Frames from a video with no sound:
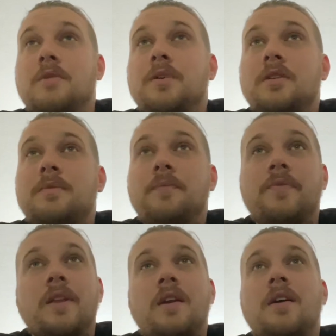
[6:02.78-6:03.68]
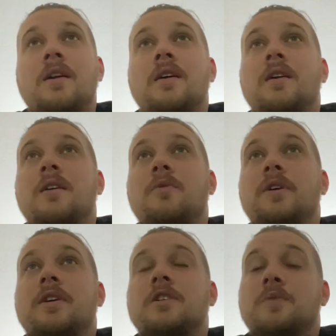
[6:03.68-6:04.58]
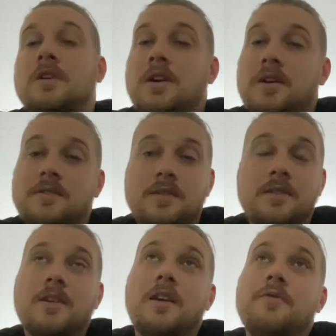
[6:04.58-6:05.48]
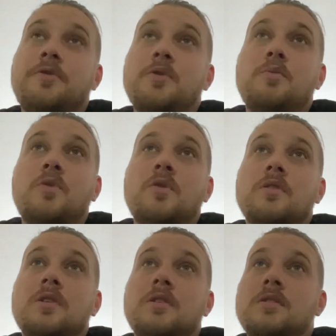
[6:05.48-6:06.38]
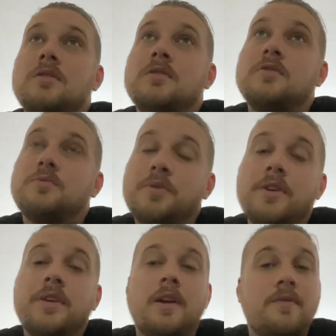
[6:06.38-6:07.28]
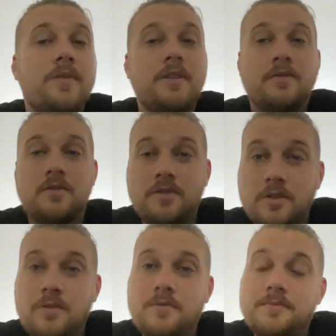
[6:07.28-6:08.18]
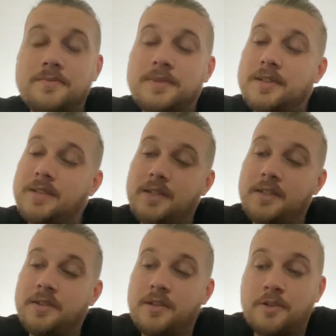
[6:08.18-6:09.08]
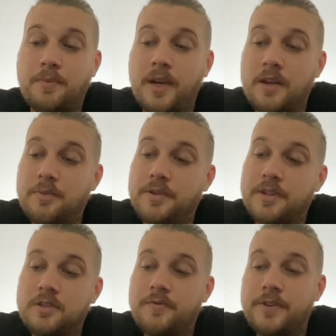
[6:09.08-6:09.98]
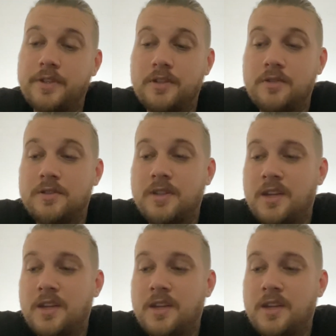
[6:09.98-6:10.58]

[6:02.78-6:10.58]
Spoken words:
button. That way you catch my content. I got a few more spring game videos to do. And then it's back to prediction videos.